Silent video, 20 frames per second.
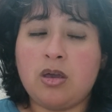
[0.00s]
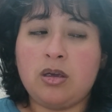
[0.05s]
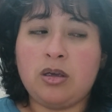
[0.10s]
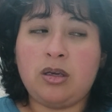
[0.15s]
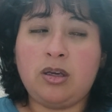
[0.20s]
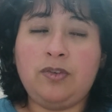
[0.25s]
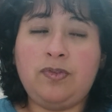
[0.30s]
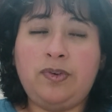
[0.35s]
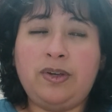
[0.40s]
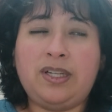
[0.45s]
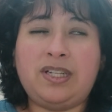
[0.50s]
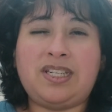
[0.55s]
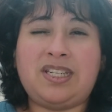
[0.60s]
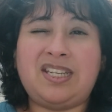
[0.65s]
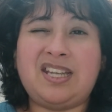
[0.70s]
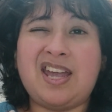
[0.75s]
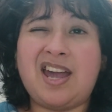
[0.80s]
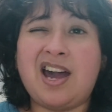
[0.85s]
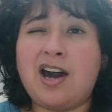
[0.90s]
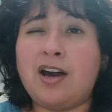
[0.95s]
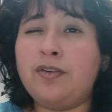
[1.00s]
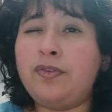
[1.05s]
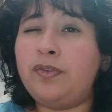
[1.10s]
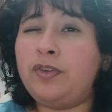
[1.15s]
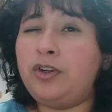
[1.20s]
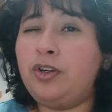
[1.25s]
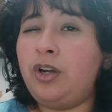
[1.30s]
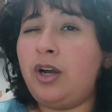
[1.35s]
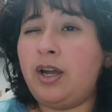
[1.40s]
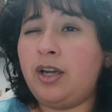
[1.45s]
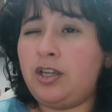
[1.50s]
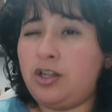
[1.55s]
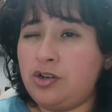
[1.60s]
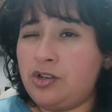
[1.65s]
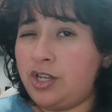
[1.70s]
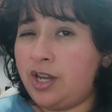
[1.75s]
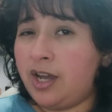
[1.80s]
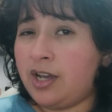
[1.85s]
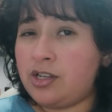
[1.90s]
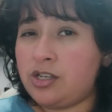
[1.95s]
If it's after a
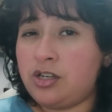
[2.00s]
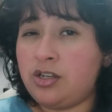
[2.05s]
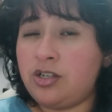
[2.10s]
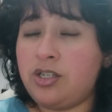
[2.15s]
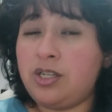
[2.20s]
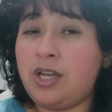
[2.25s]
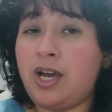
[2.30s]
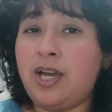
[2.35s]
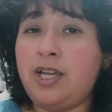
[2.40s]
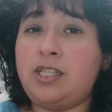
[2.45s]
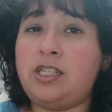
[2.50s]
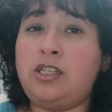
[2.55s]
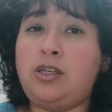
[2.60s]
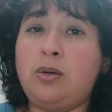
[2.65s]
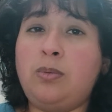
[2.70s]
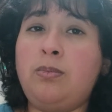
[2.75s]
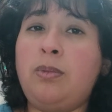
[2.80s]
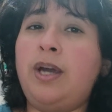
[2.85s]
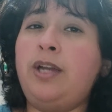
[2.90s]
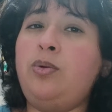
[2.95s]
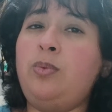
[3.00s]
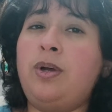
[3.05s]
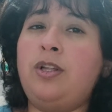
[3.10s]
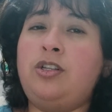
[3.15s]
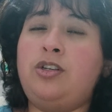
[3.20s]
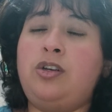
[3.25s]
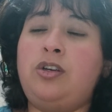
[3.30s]
good exercise, you might want to